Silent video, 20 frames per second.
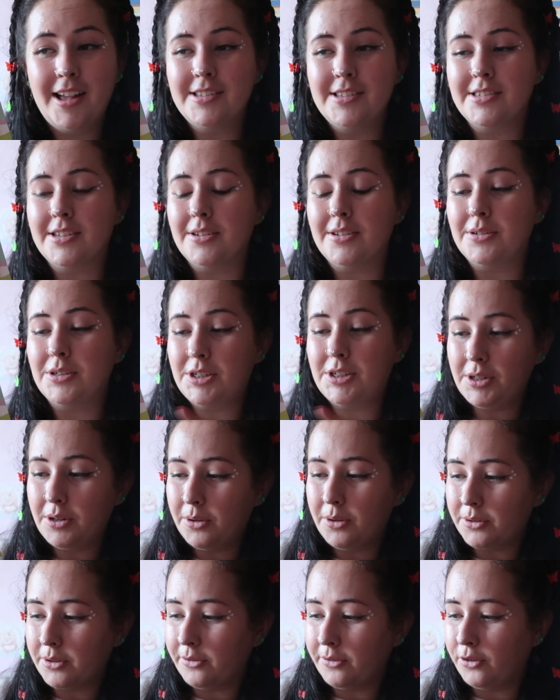So she'll
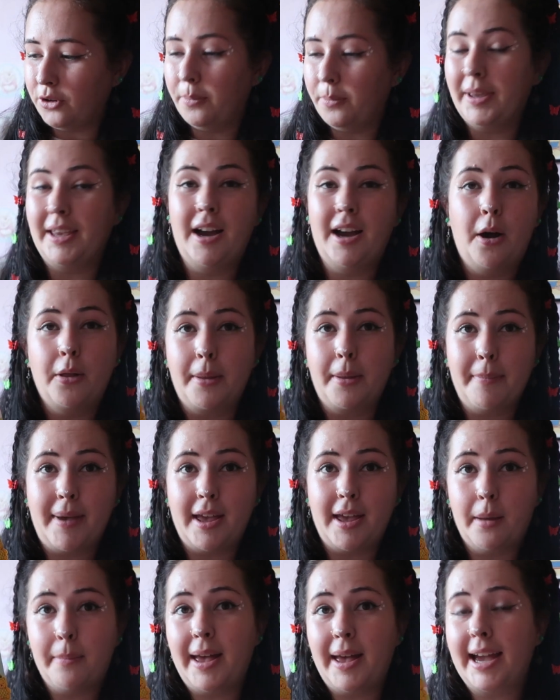order it for me, I'll then
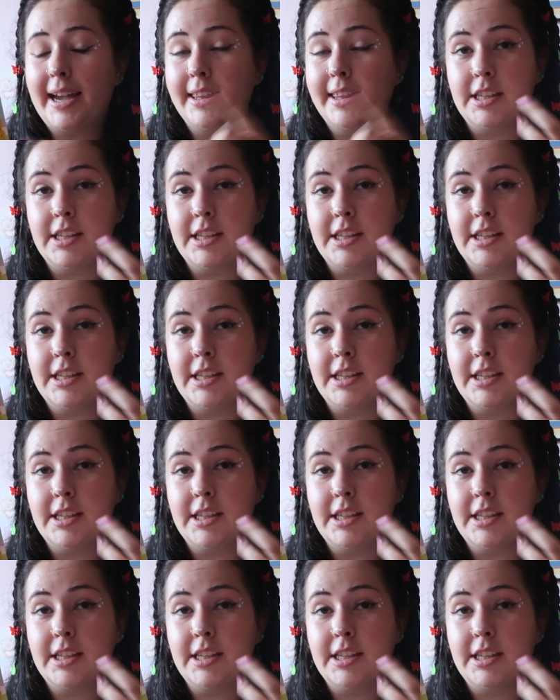pay her back,